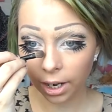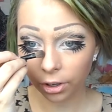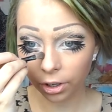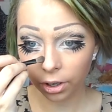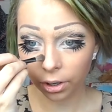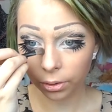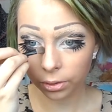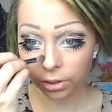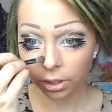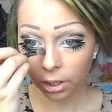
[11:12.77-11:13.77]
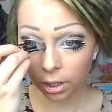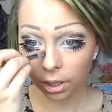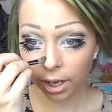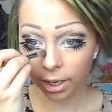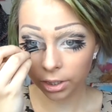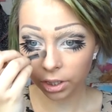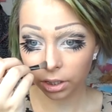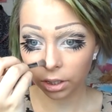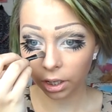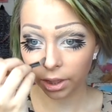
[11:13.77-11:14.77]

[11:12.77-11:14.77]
down her nose, and